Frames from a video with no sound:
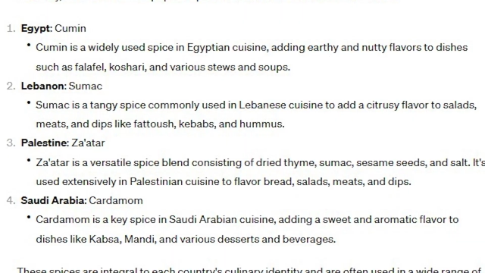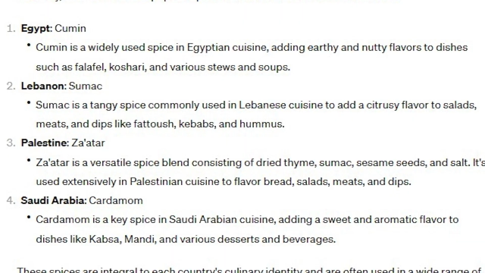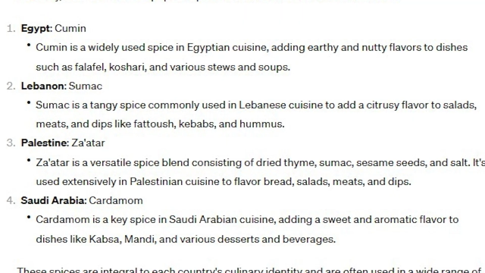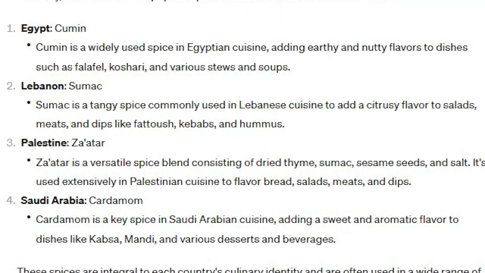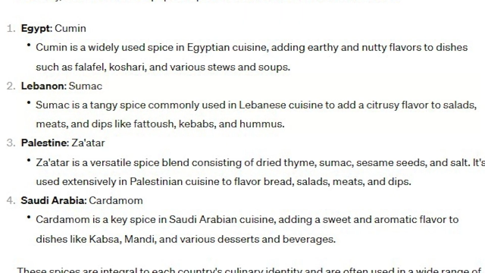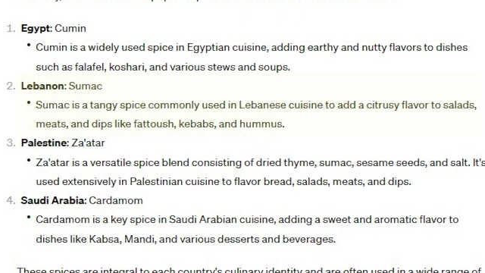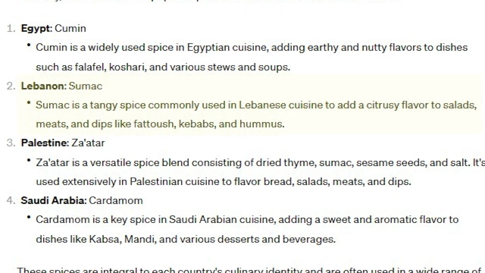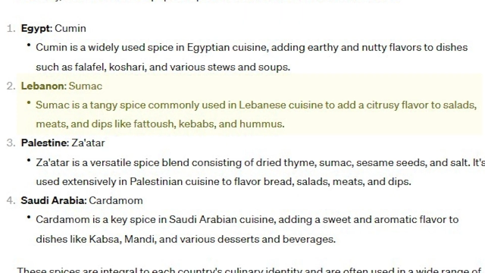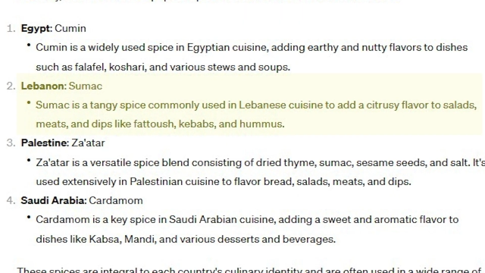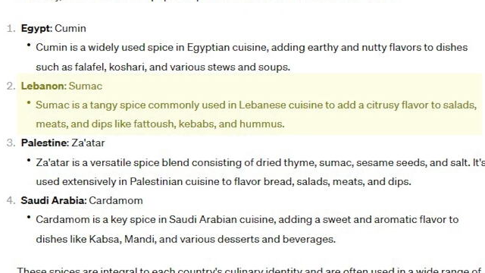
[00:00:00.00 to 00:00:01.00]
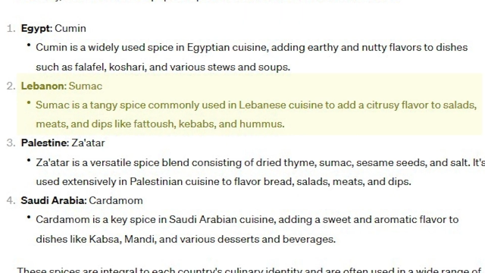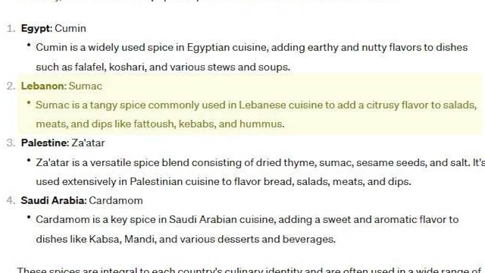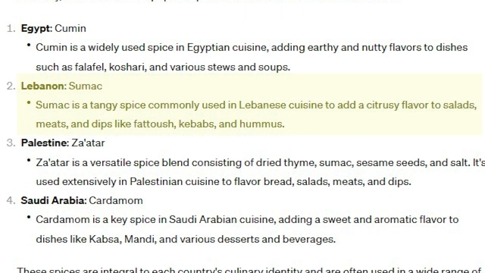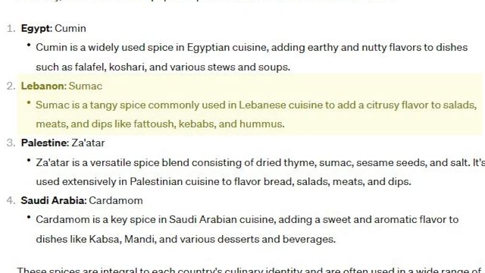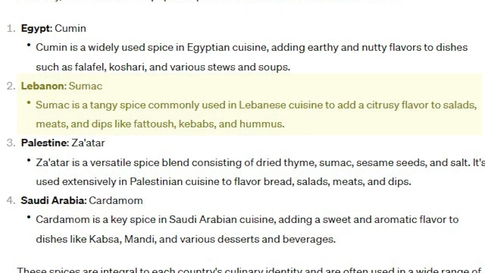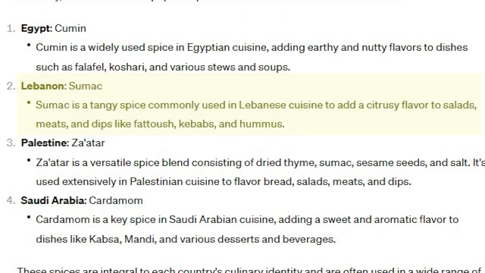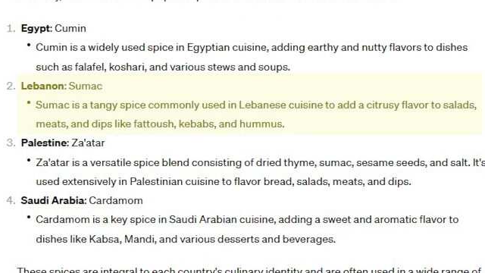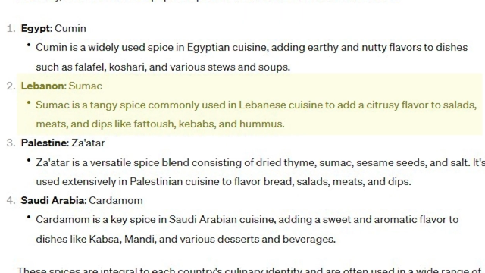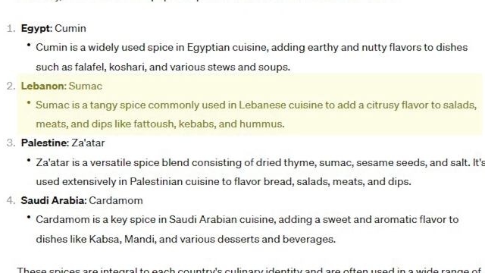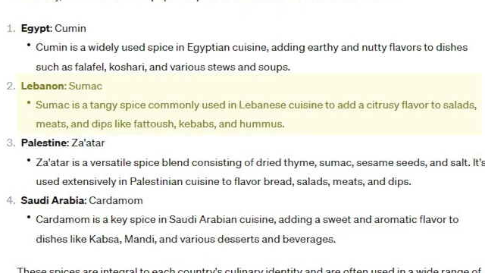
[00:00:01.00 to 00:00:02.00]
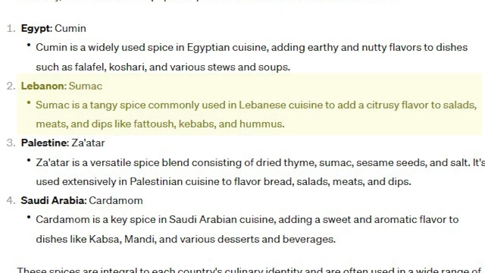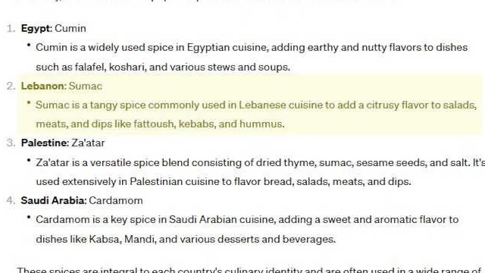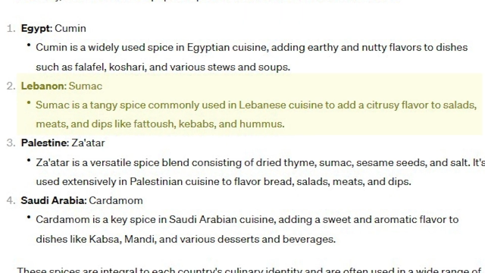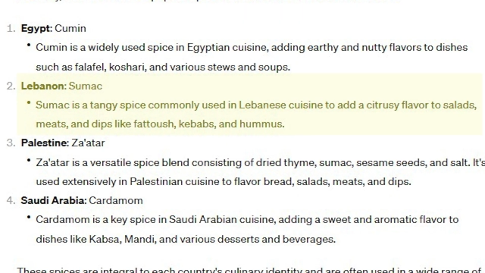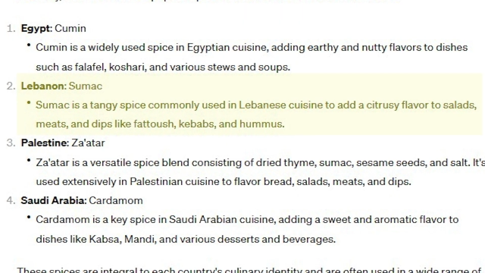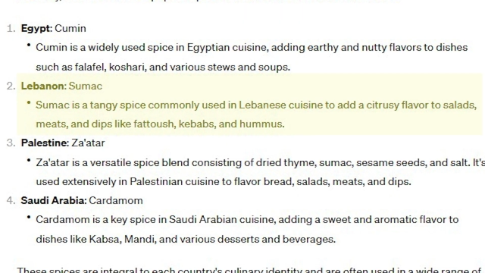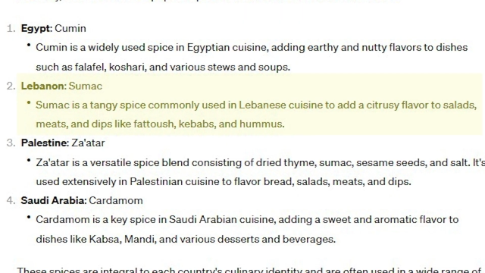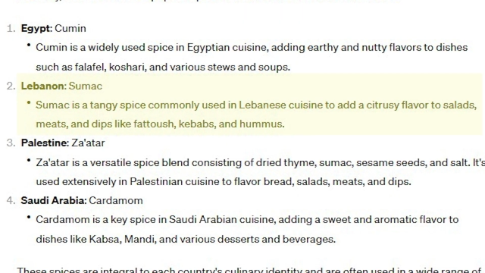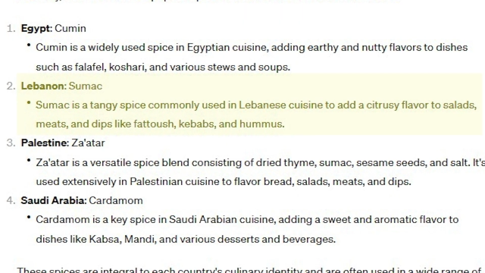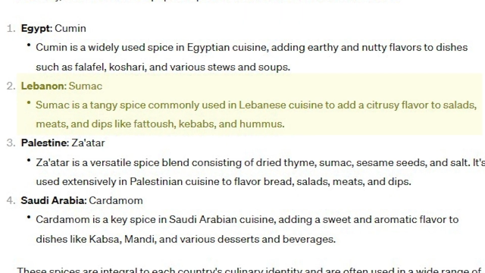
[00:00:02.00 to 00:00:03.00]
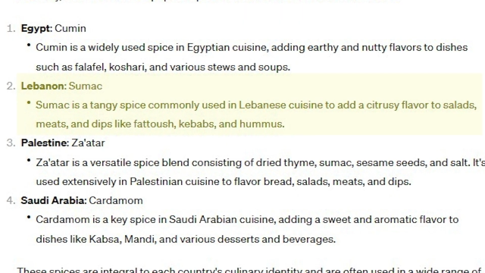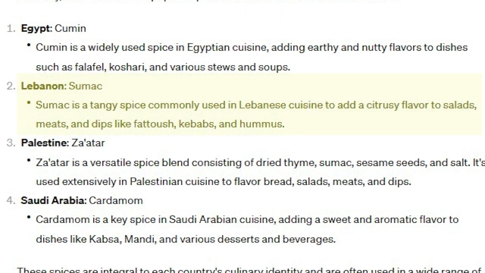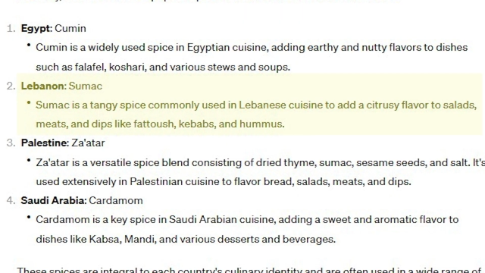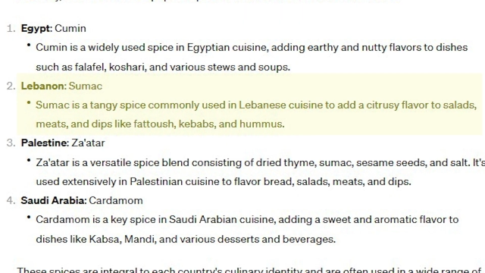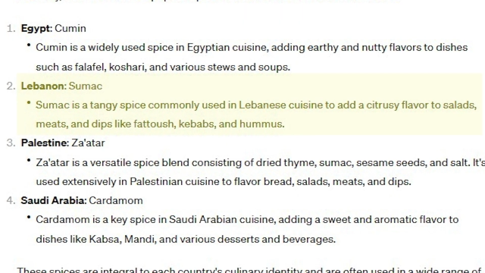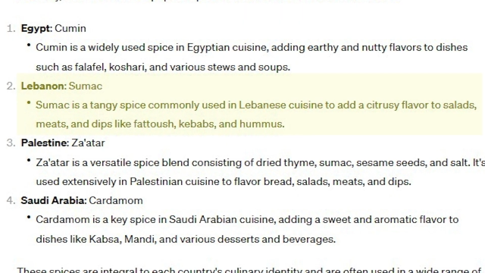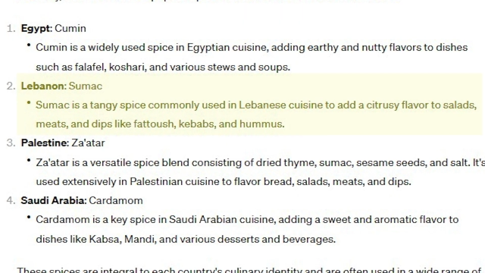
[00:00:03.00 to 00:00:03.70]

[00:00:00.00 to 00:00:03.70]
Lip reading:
No face is visible, so there are no lips to read.